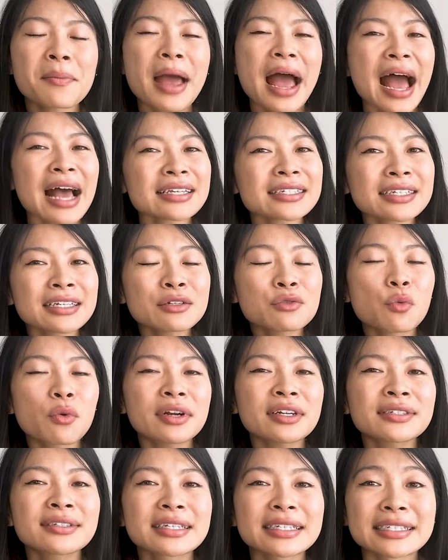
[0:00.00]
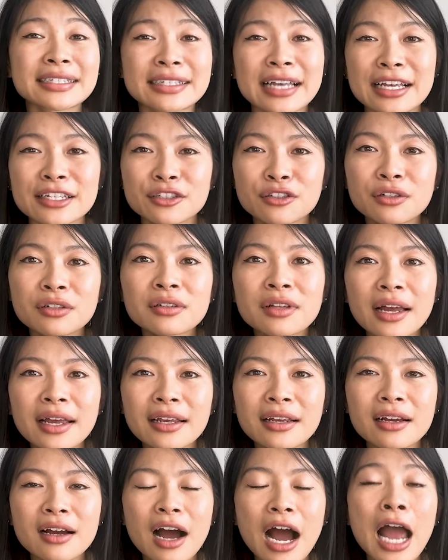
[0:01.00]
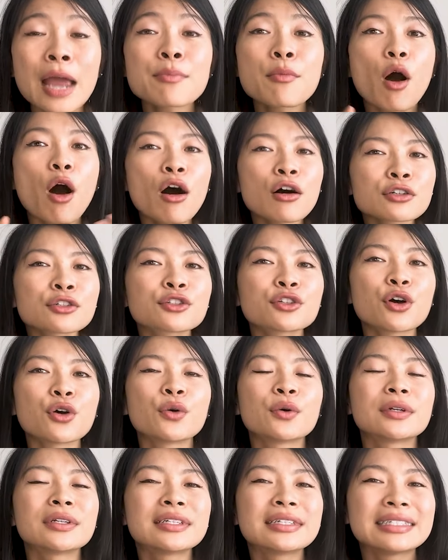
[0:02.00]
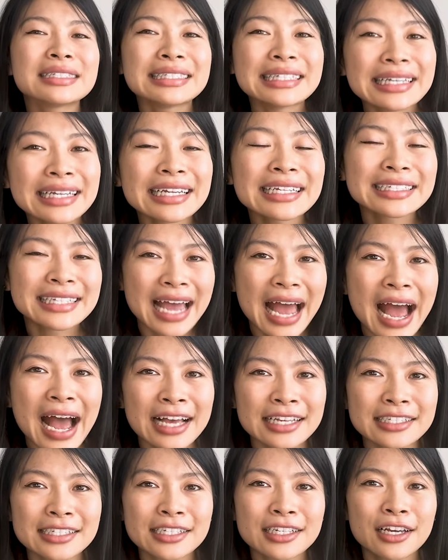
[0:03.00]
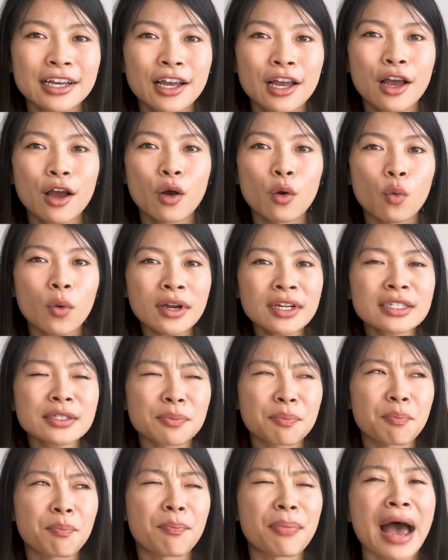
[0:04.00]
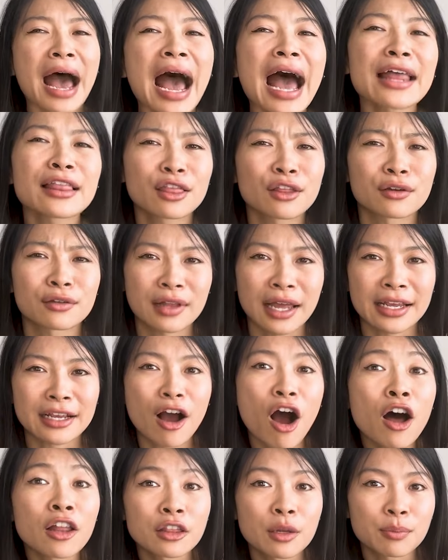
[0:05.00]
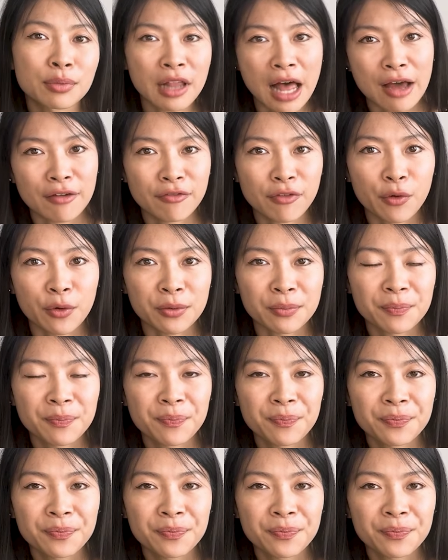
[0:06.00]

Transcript: I'm asking what does success look like, I'm also needing to ask, what does bad look like on the platform?